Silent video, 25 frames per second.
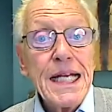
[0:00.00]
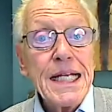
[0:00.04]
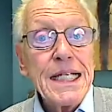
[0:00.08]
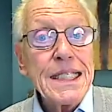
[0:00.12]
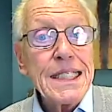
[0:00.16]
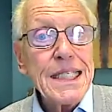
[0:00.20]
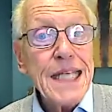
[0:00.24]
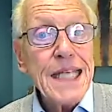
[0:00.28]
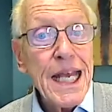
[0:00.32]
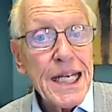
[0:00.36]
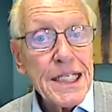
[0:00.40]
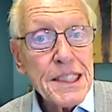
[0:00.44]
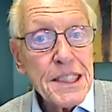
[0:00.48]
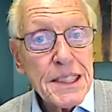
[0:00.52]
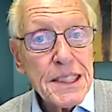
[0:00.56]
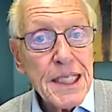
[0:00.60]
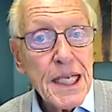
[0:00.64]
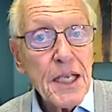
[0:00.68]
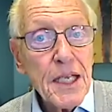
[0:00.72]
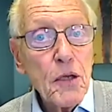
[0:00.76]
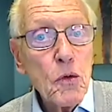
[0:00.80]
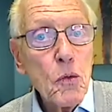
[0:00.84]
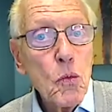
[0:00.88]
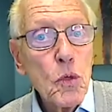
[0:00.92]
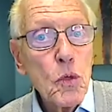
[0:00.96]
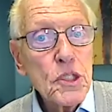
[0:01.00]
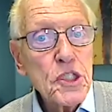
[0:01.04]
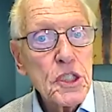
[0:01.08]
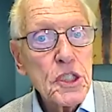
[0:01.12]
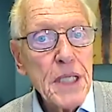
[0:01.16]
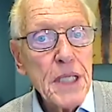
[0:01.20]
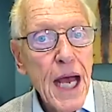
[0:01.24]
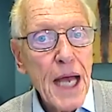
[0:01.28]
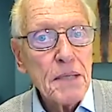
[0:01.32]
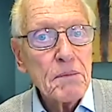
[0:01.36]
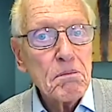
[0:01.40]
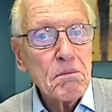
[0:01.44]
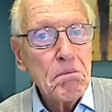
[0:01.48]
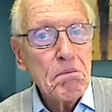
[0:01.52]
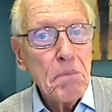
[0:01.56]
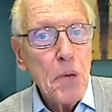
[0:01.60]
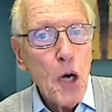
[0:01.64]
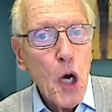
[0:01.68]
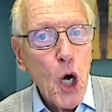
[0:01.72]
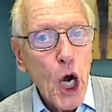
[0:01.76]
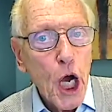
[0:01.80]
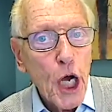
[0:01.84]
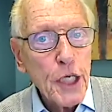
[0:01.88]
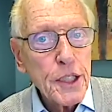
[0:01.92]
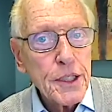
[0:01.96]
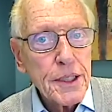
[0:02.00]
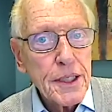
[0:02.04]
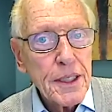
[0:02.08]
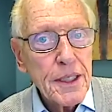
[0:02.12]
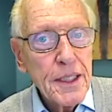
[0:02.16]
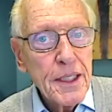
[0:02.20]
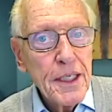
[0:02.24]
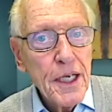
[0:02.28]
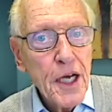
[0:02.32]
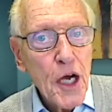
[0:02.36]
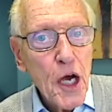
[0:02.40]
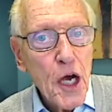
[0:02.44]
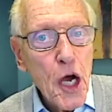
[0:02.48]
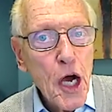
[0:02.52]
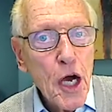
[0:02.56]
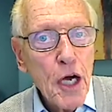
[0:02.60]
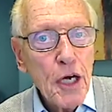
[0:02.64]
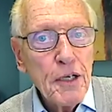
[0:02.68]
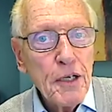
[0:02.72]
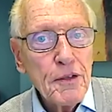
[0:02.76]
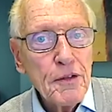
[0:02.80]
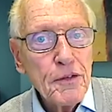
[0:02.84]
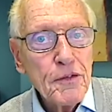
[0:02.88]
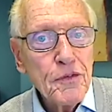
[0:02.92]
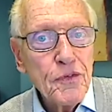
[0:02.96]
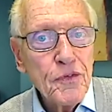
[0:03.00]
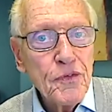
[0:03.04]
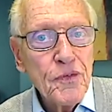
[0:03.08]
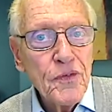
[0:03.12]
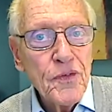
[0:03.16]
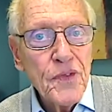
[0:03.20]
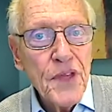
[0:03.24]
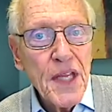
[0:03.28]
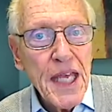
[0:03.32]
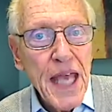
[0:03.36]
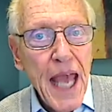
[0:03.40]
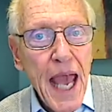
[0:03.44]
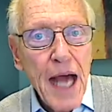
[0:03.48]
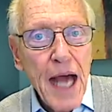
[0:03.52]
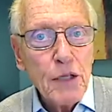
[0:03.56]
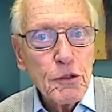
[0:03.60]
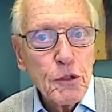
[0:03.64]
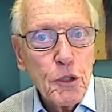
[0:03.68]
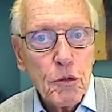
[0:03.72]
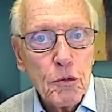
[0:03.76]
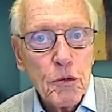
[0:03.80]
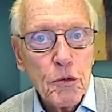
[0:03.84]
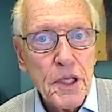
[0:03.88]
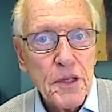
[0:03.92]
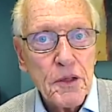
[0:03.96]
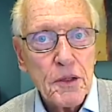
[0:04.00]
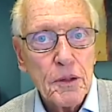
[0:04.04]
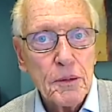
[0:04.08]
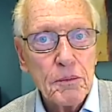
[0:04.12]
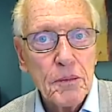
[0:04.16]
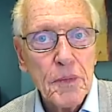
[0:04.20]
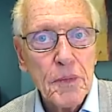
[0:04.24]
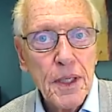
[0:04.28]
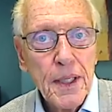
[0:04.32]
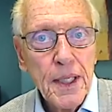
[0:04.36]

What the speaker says: Testing was not part of the algorithm.